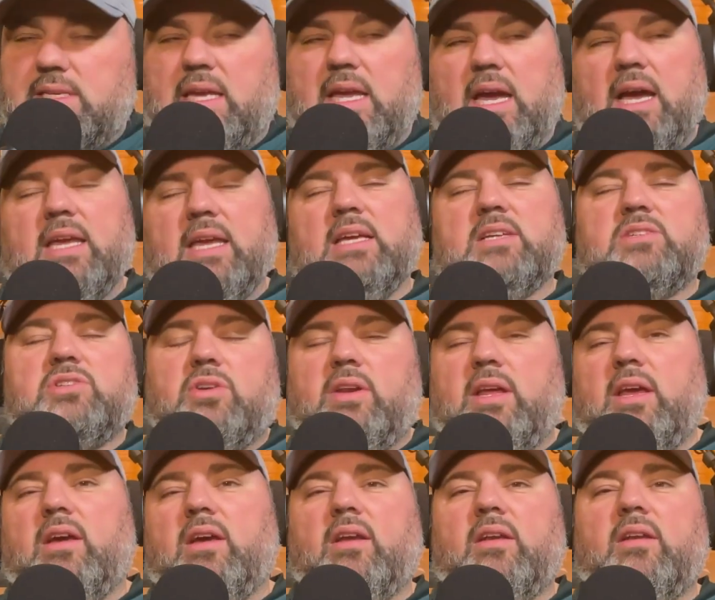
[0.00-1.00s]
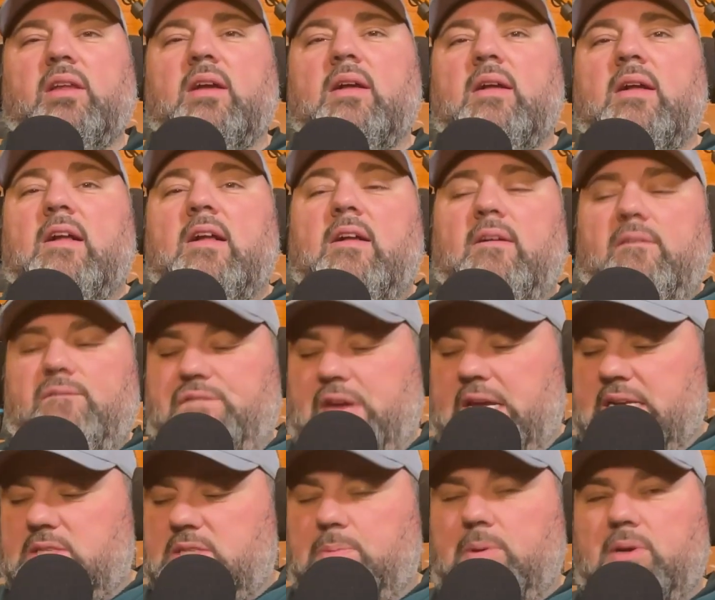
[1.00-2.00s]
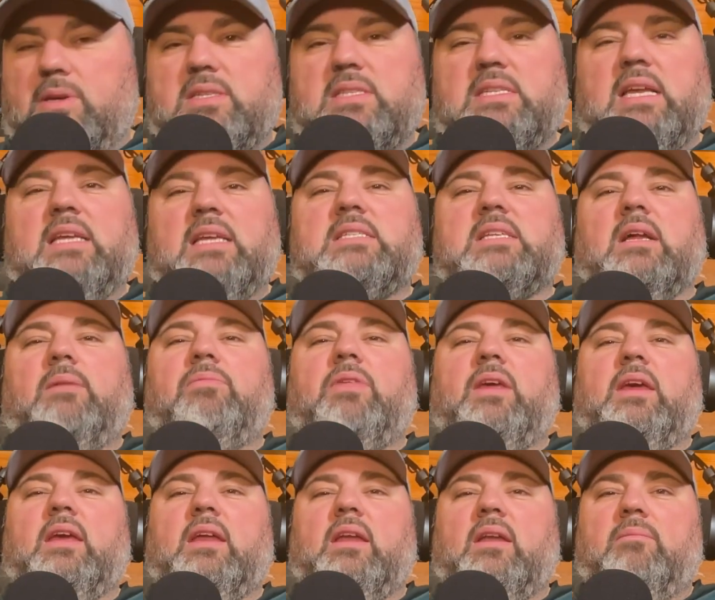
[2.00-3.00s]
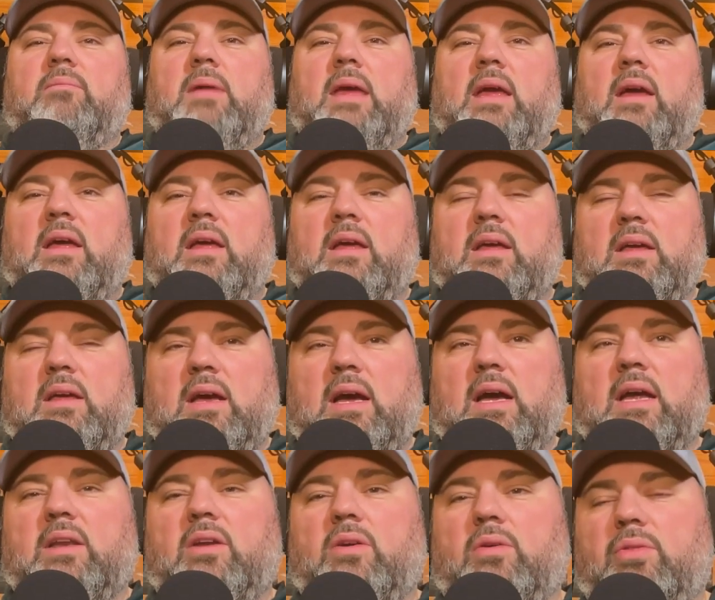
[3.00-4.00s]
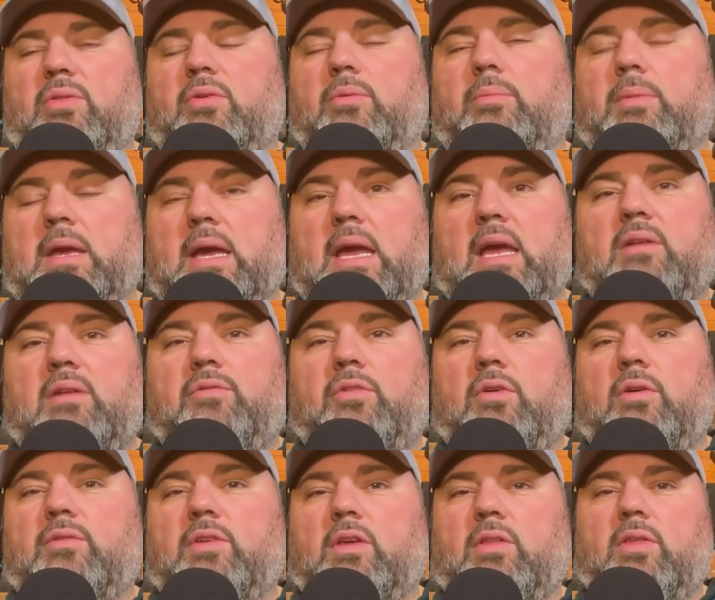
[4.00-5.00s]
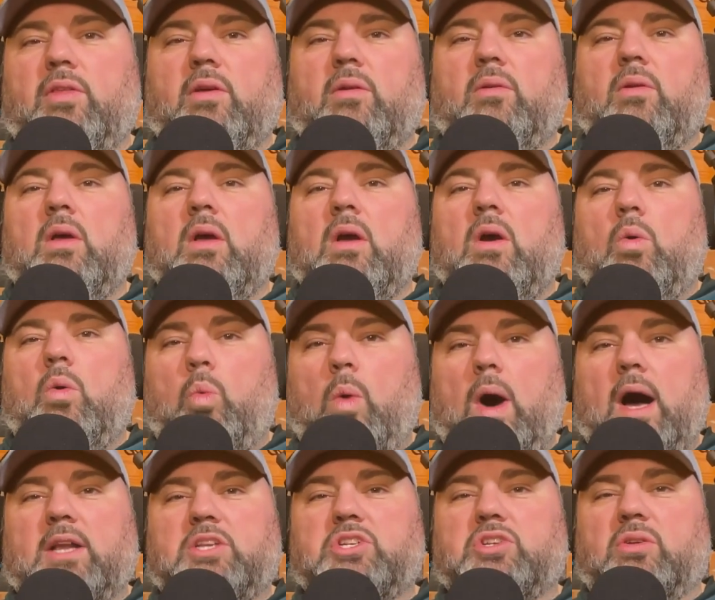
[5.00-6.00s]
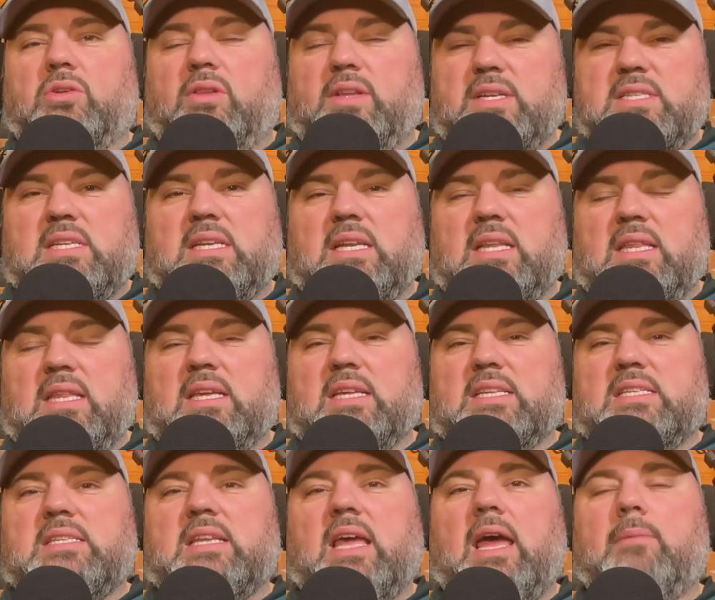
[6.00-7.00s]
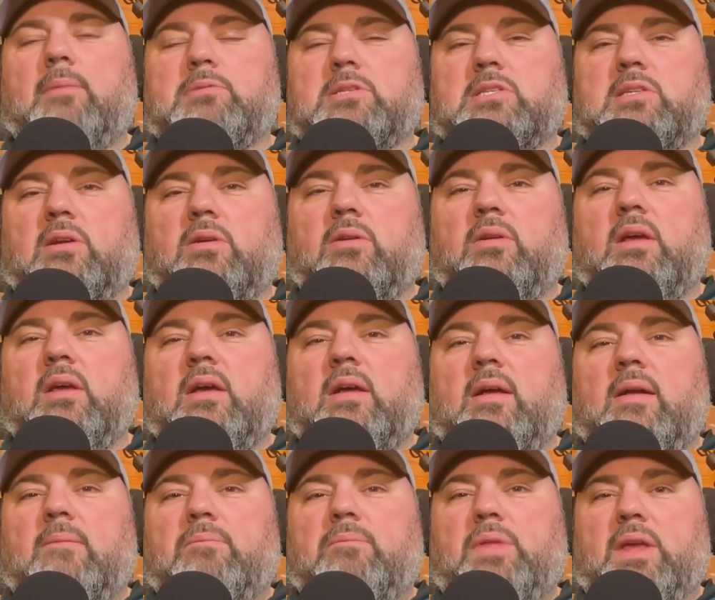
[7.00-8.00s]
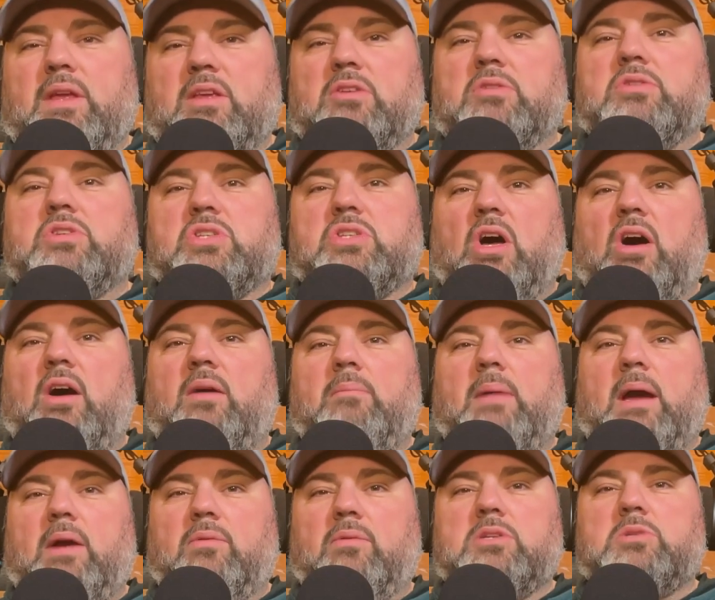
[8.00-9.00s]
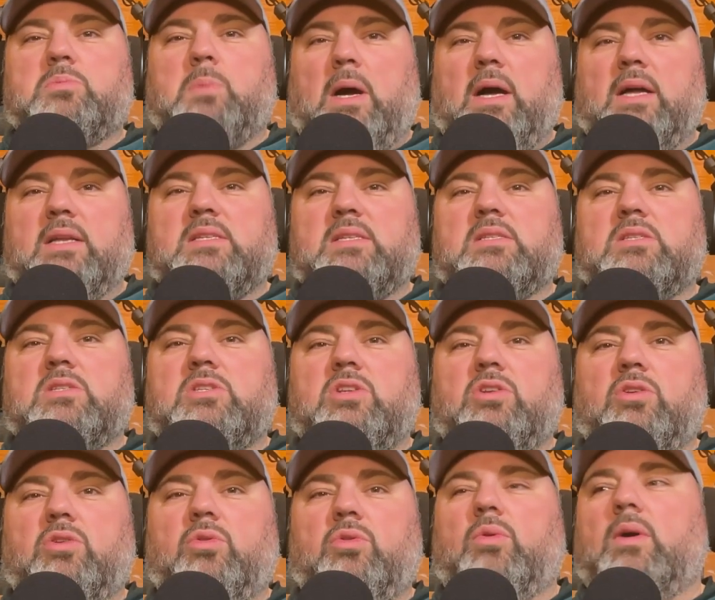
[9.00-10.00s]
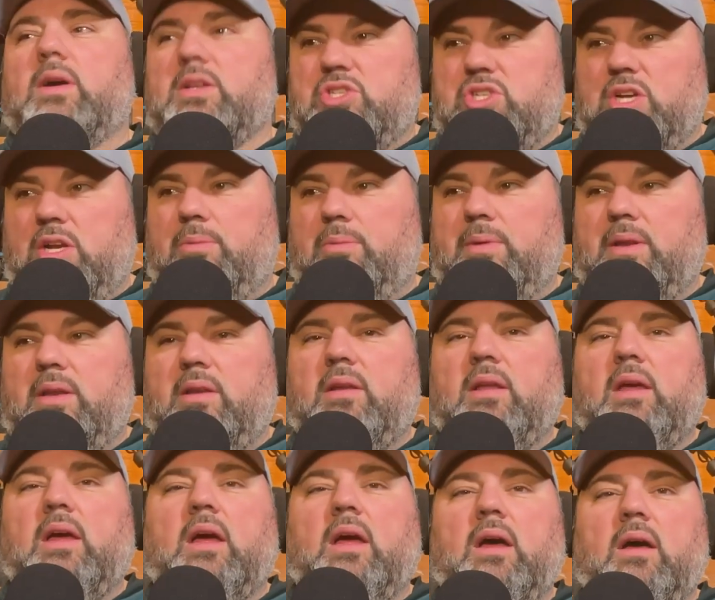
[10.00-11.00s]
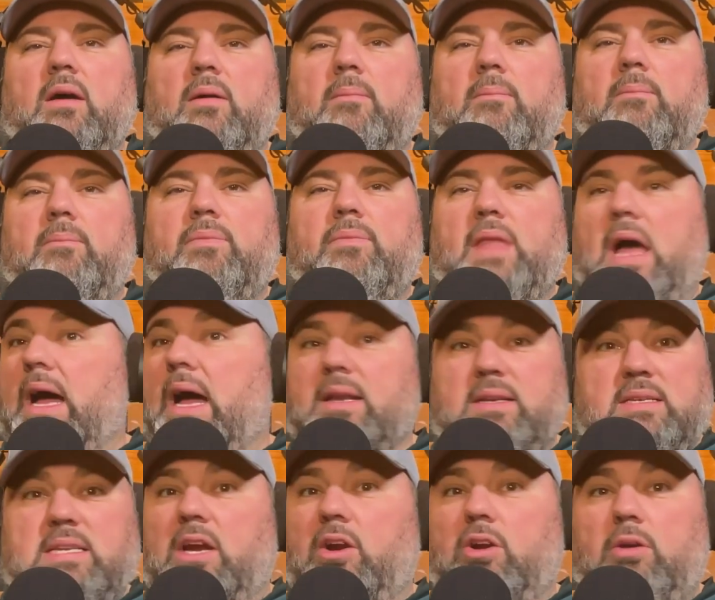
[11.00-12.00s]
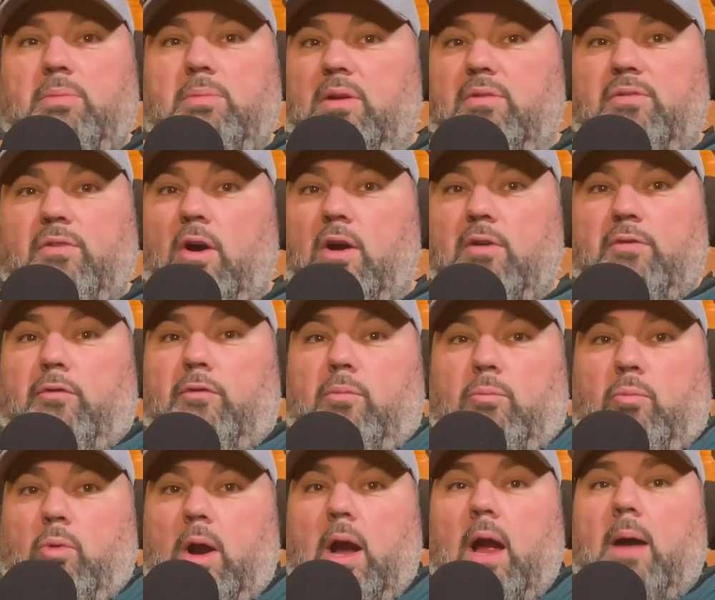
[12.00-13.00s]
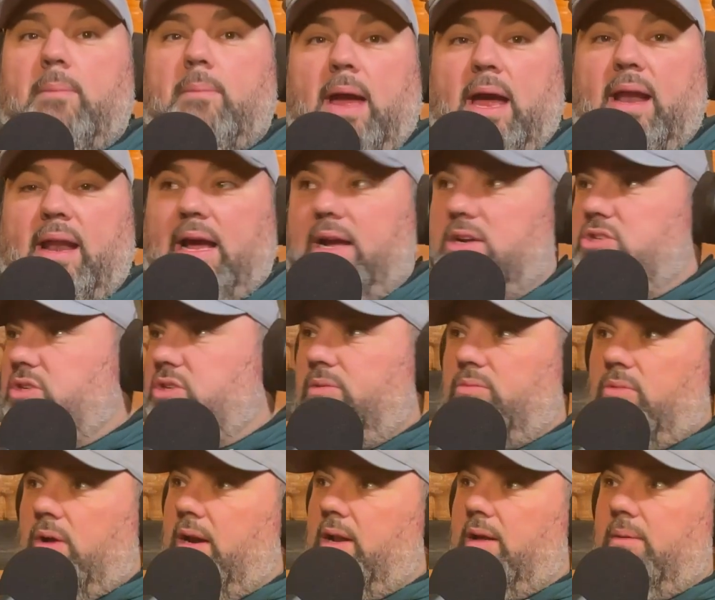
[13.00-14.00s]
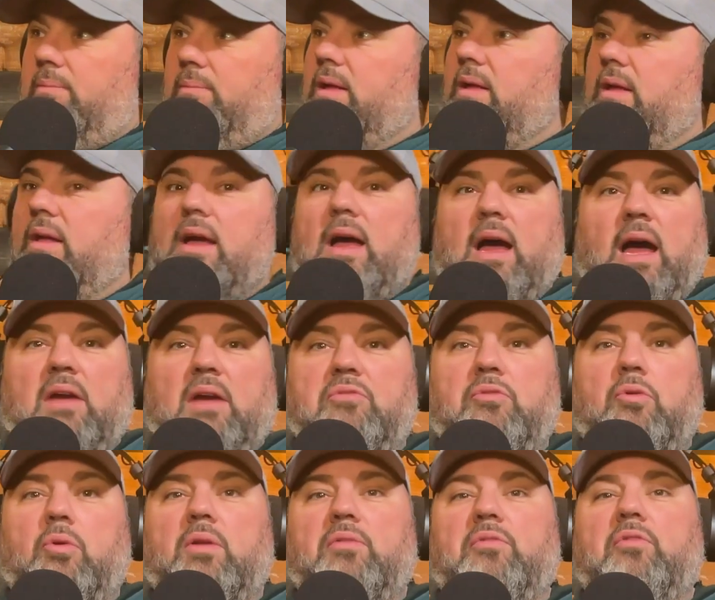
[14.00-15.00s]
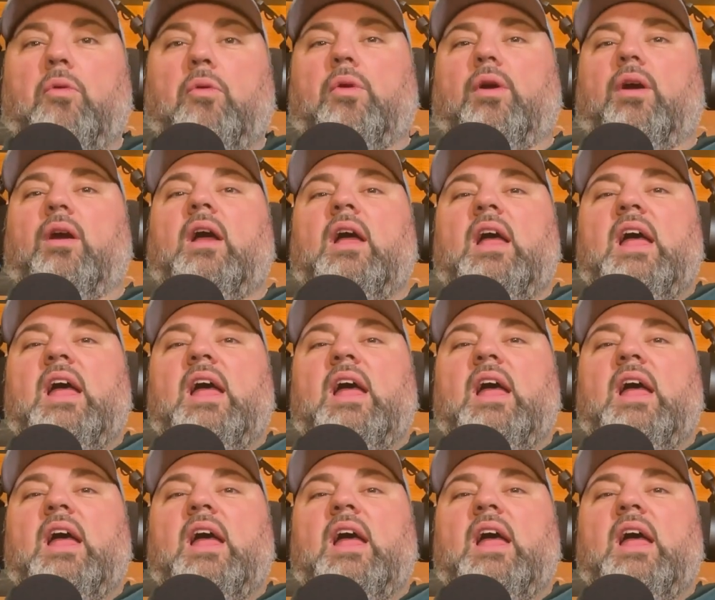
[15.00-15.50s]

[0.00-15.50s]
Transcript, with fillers: a guy yesterday on Facebook say something, and I know there'll be a handful of you that watch or listen to this episode that you saw my response to a gentleman, um, not terribly far from where I'm at, actually, right up I forty-four.